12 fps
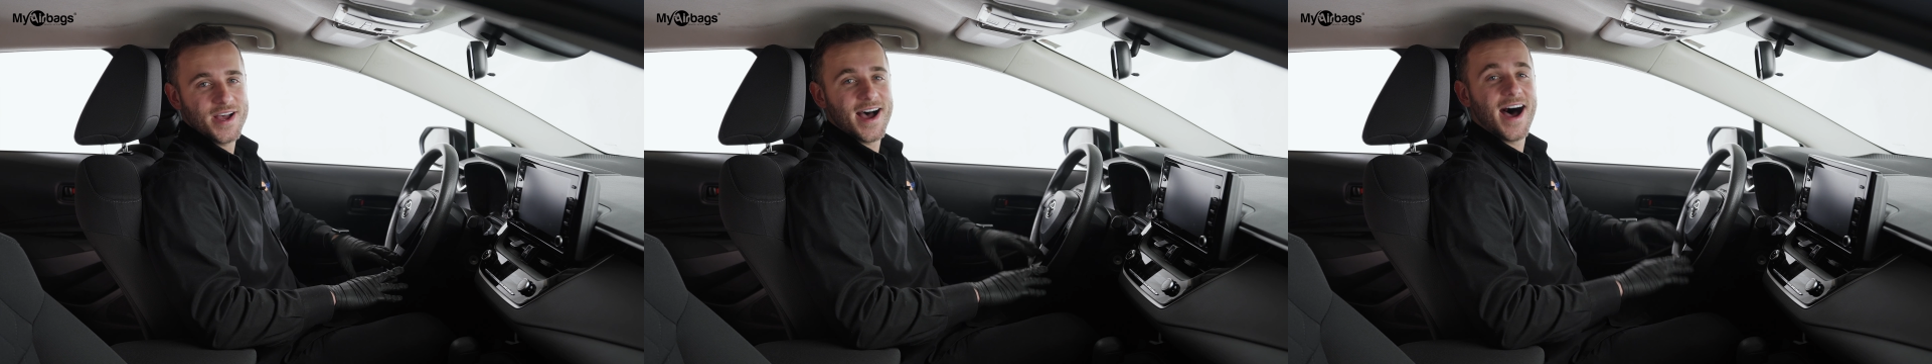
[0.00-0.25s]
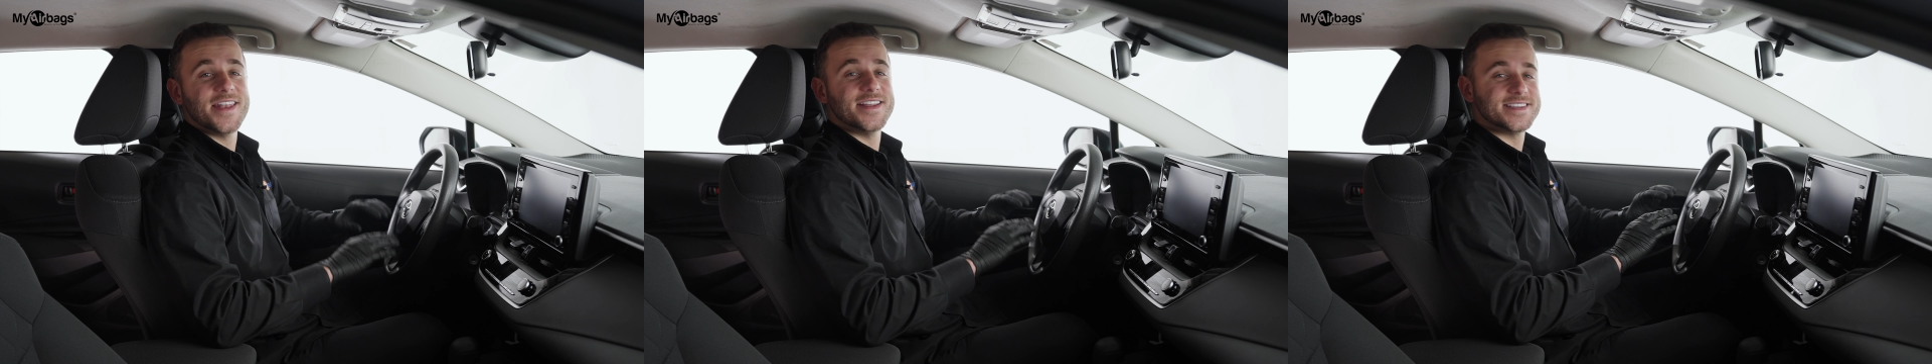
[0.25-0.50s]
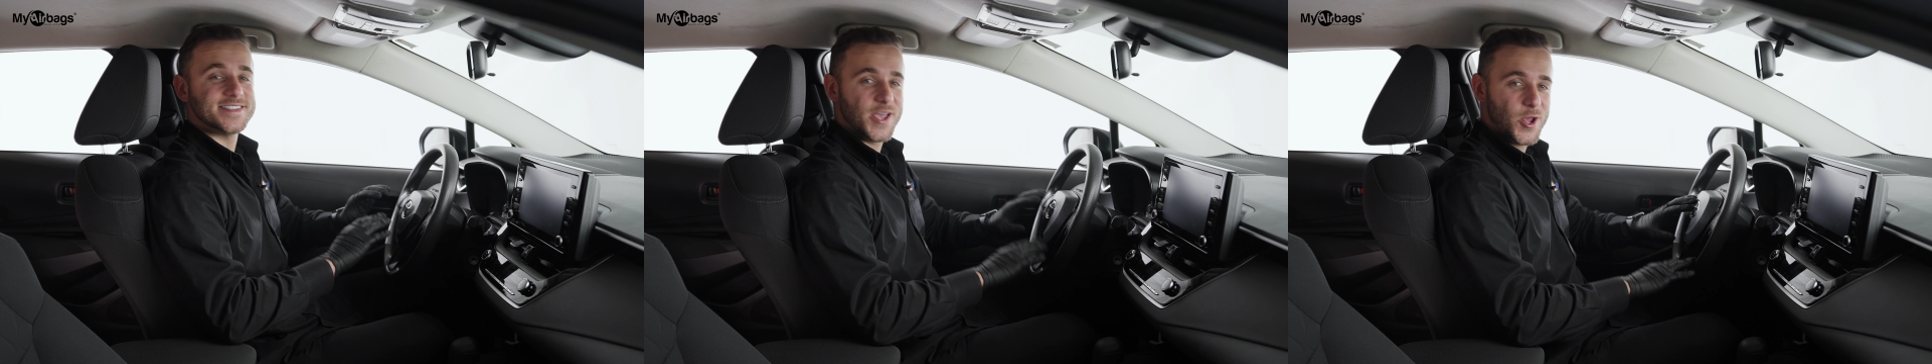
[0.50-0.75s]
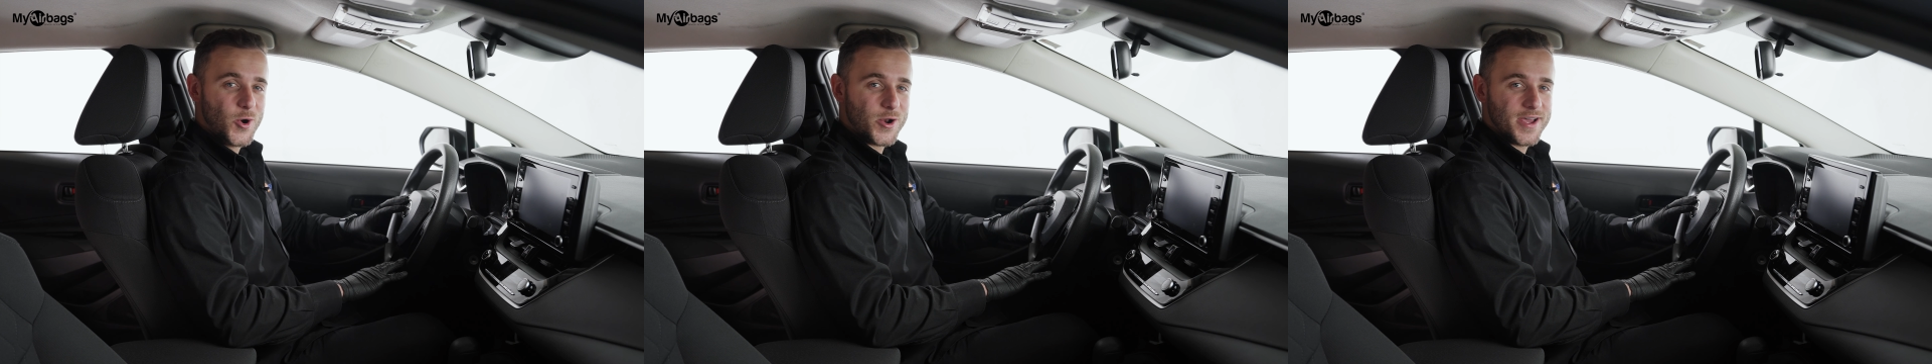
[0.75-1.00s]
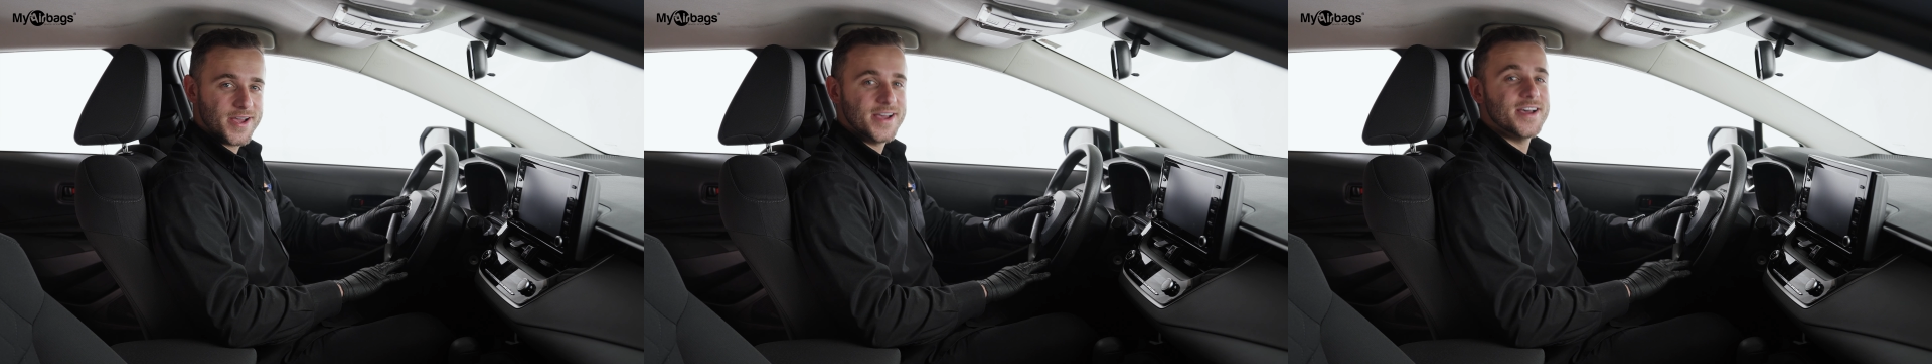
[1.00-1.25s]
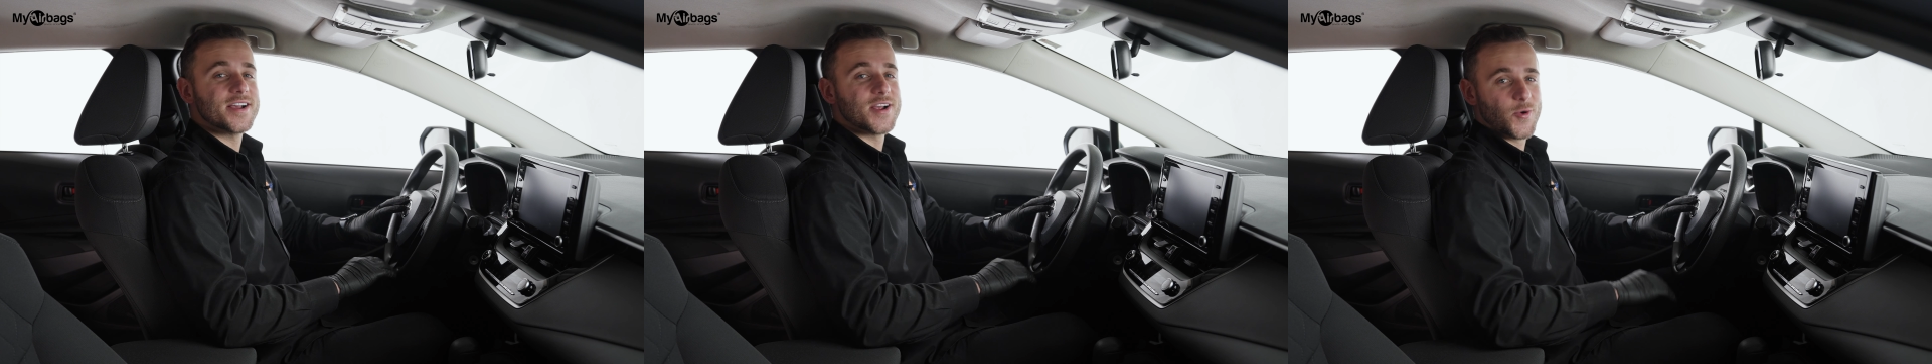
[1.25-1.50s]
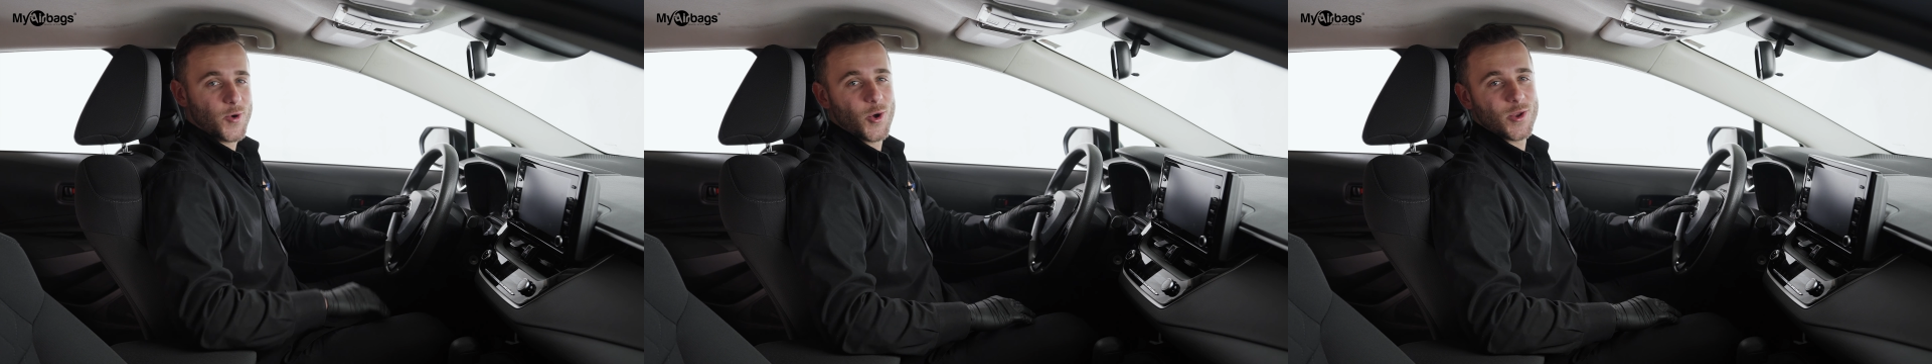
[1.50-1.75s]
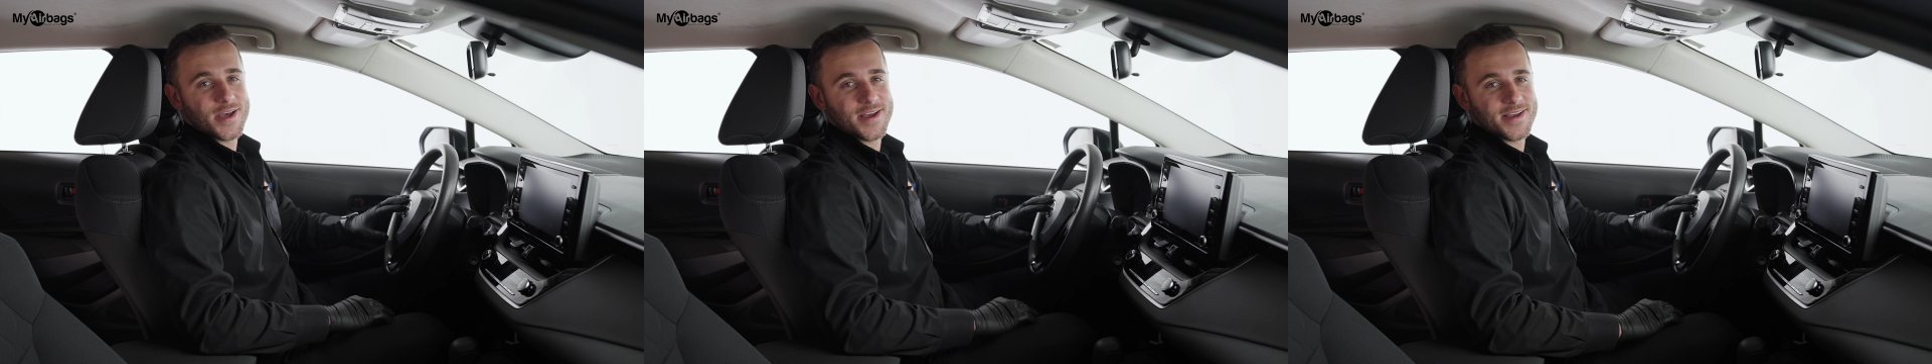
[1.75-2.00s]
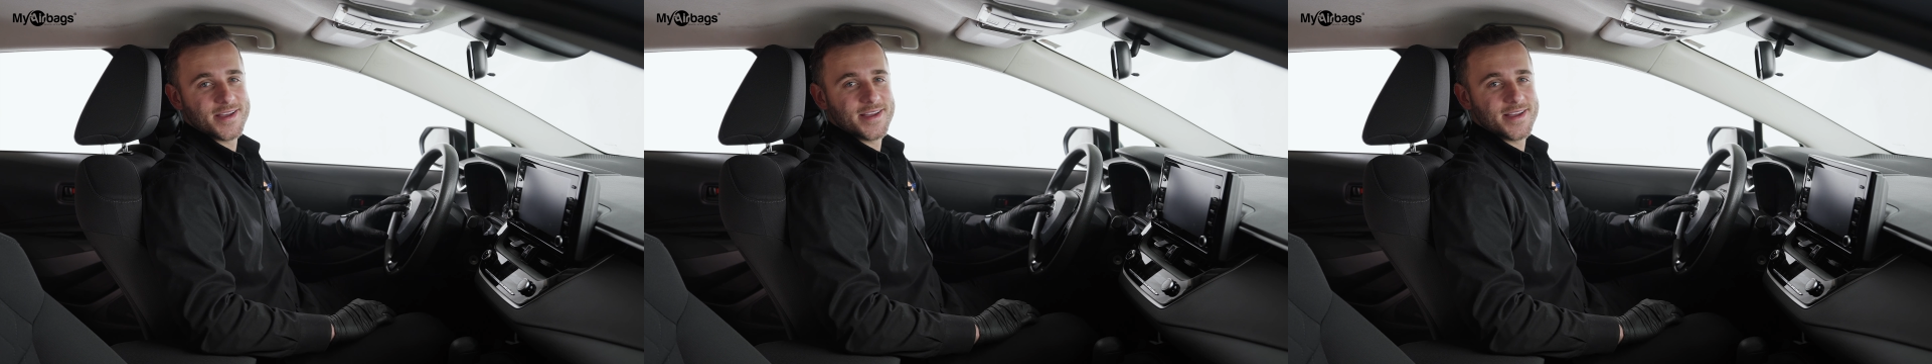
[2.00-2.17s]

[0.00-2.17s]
on this Toyota Corolla.